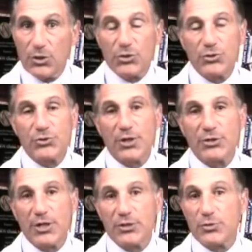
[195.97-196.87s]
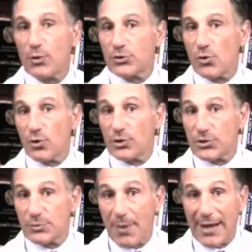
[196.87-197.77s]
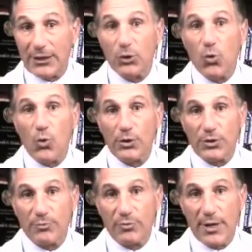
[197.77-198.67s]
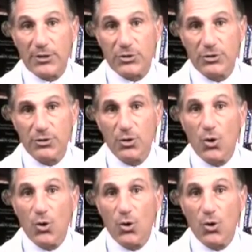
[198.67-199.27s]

such as what's called a spinal cord compression,